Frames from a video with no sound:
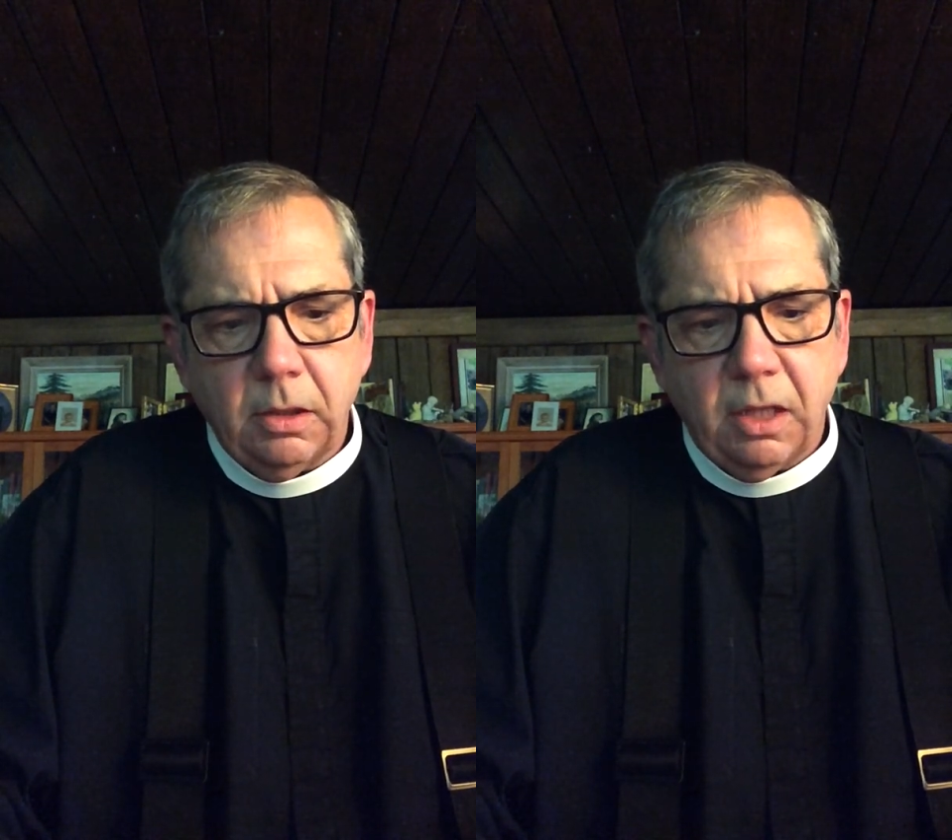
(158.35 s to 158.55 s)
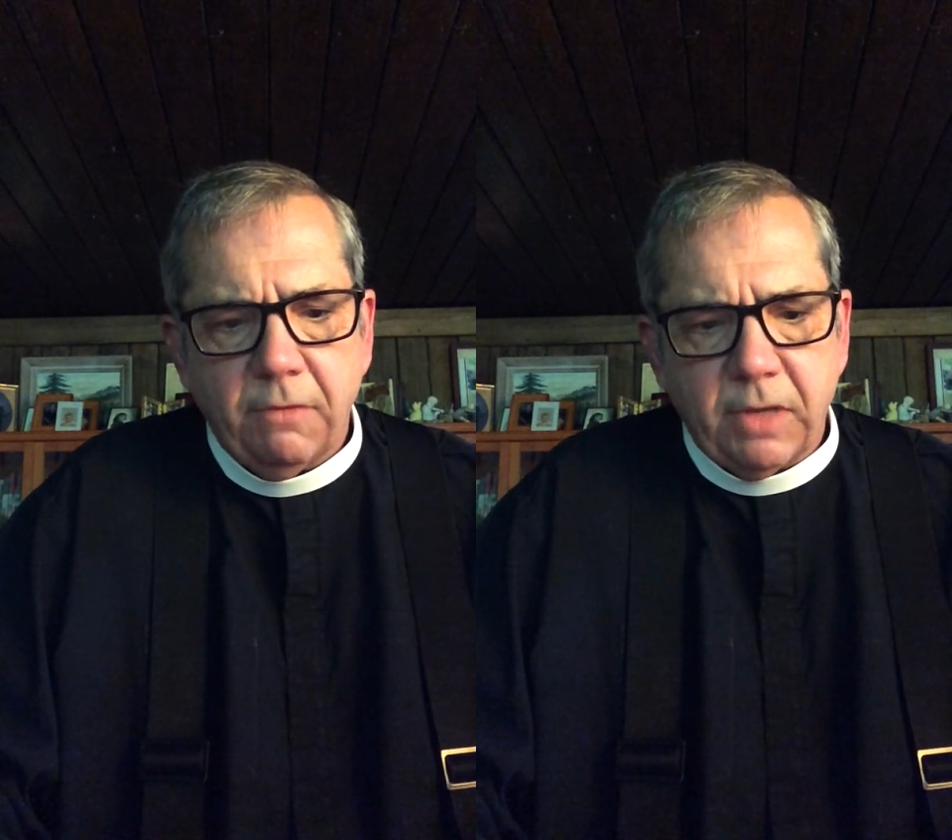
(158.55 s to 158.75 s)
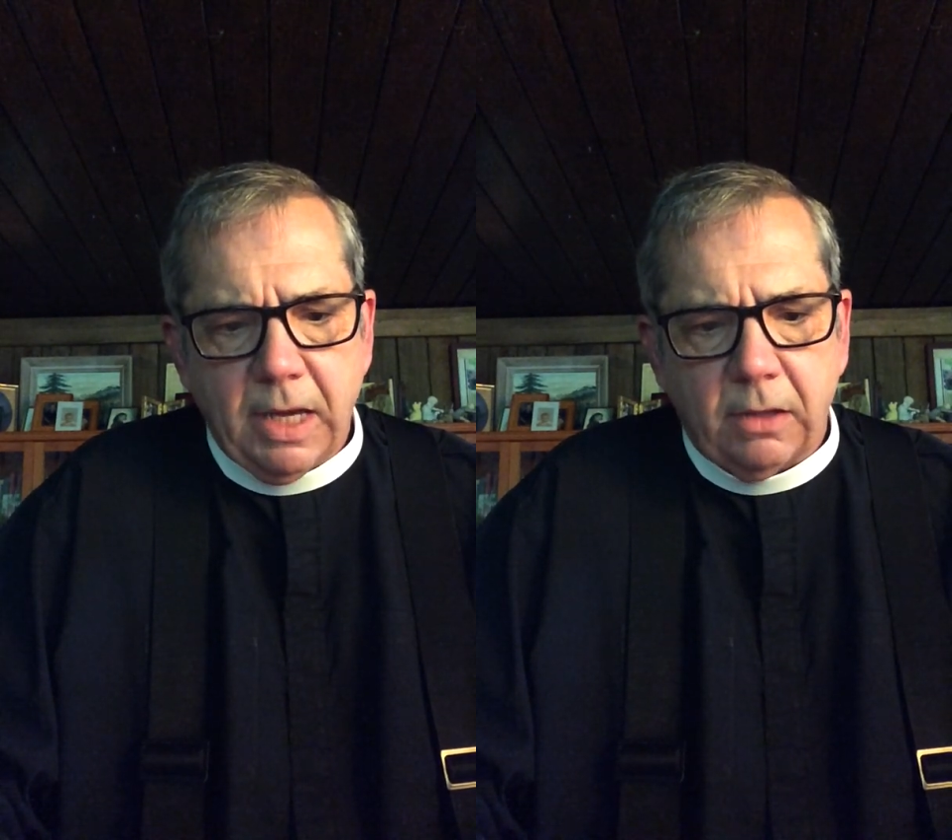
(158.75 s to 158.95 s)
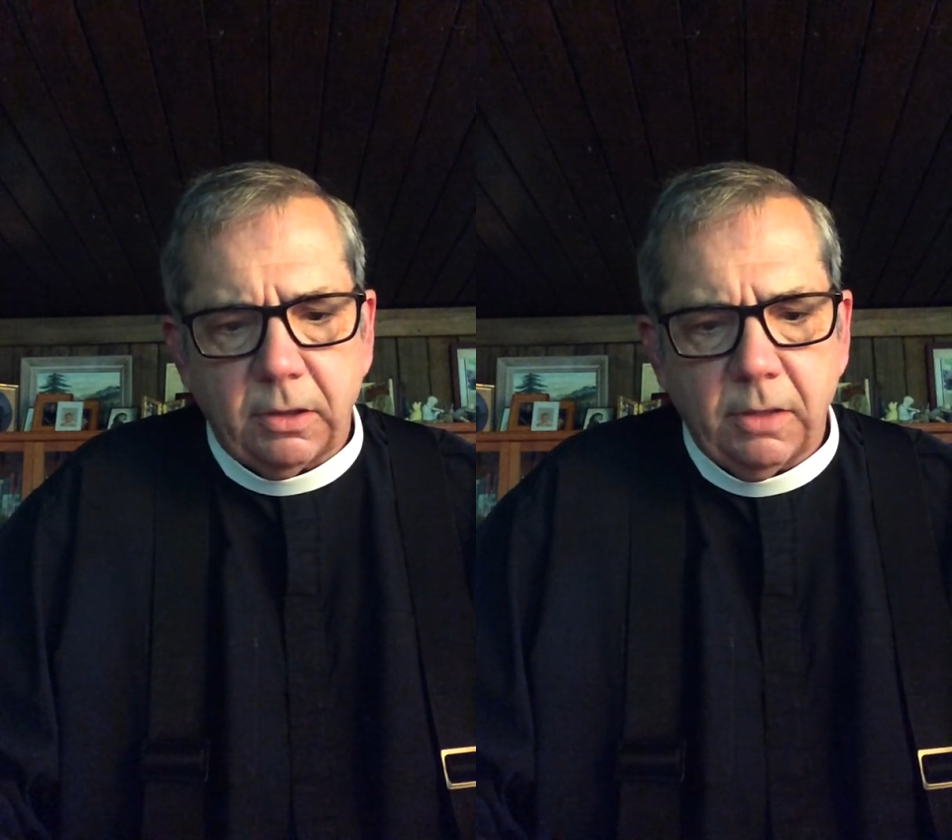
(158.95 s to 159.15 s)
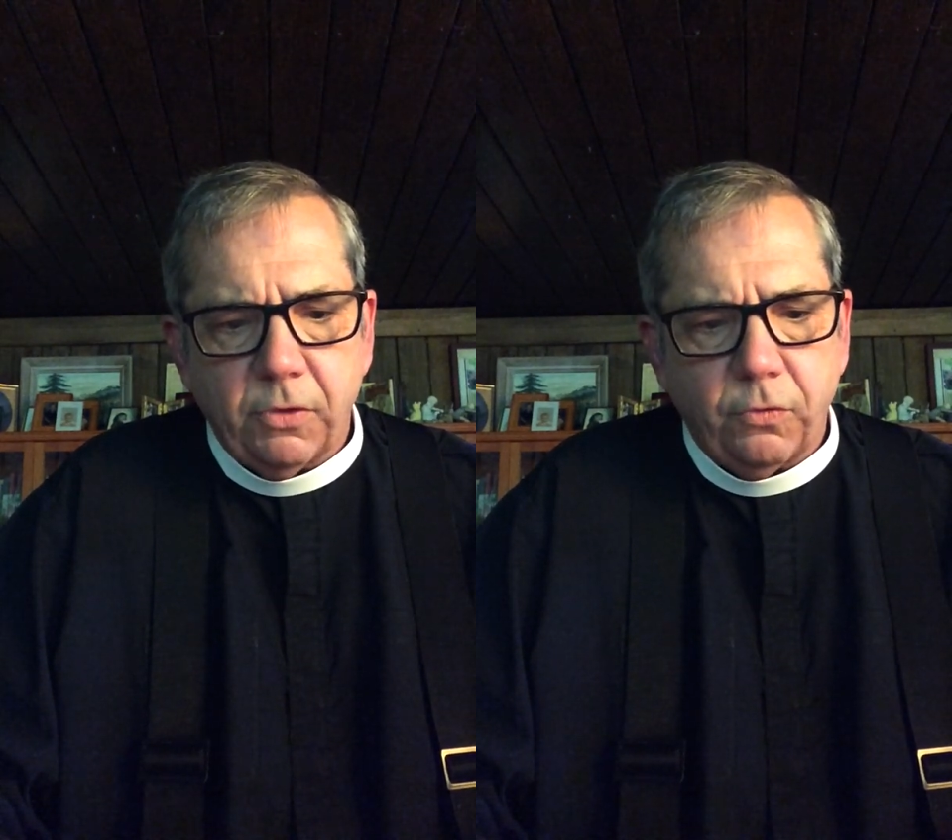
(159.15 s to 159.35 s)
left out
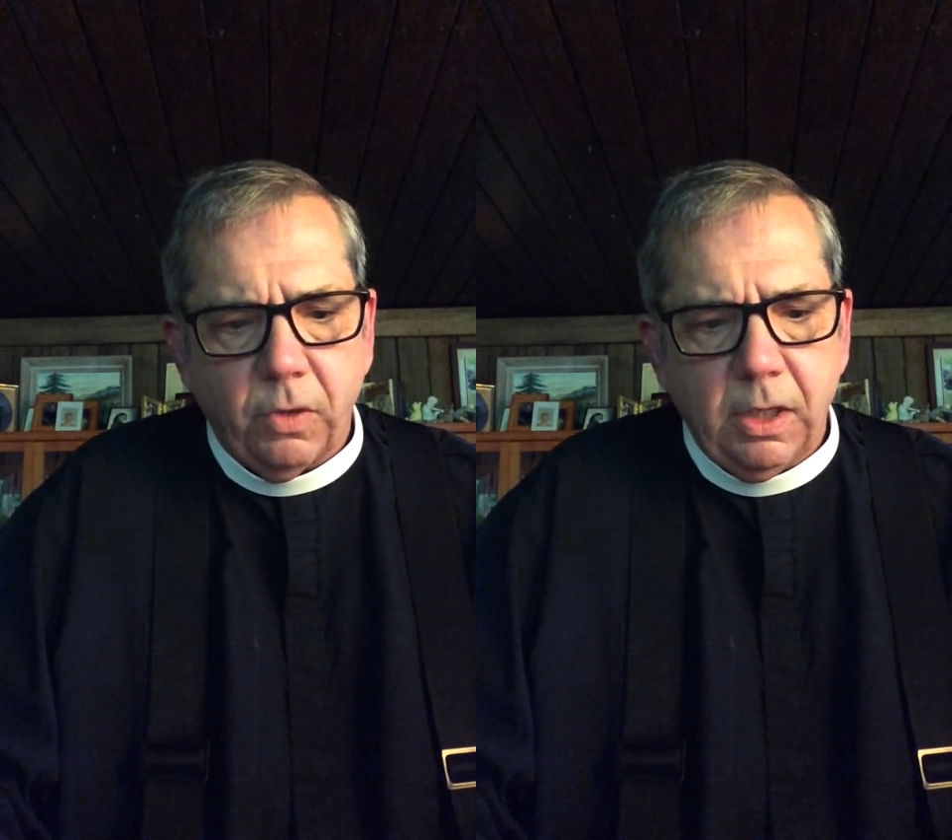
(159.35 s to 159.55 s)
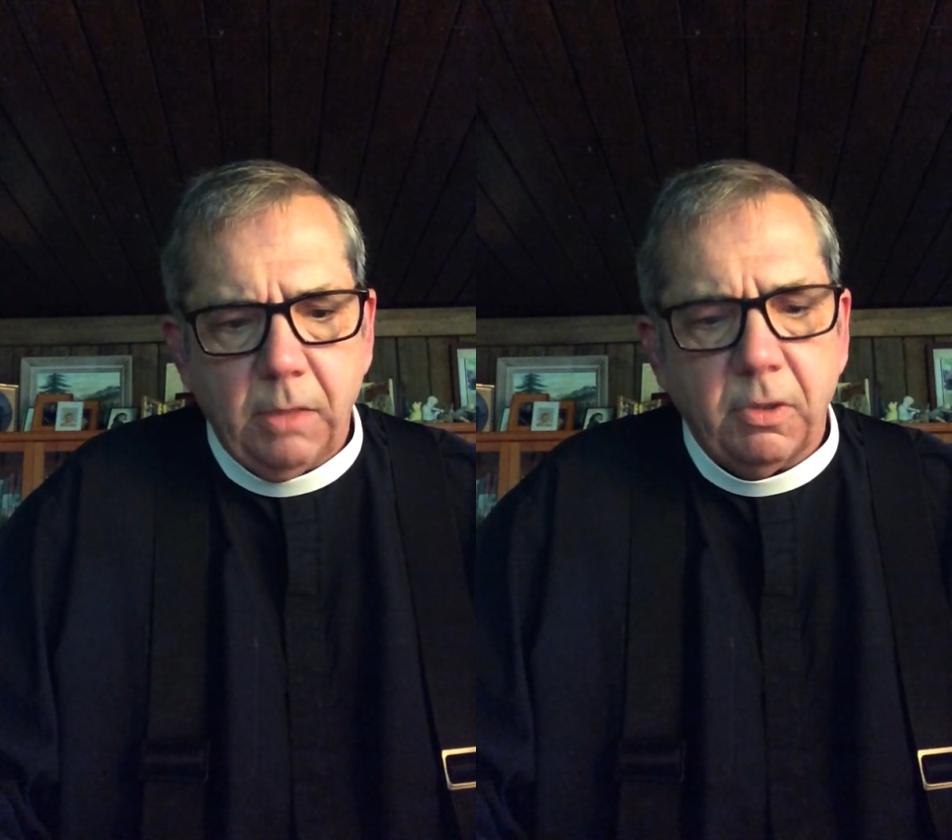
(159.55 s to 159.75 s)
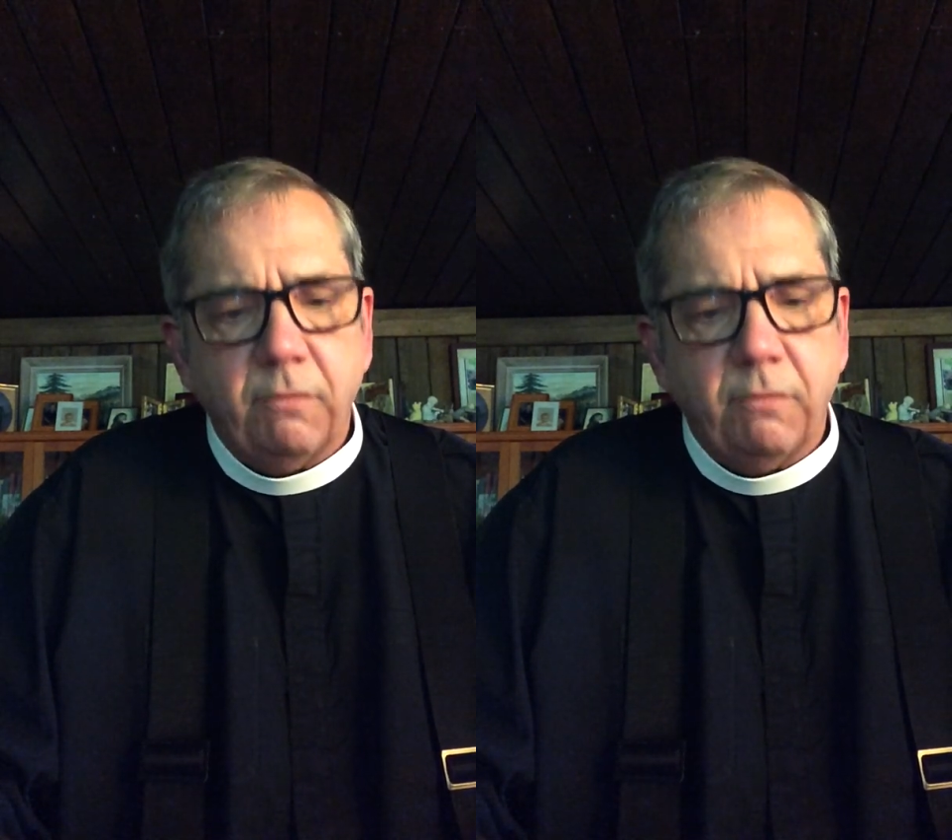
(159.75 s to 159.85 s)
of the dream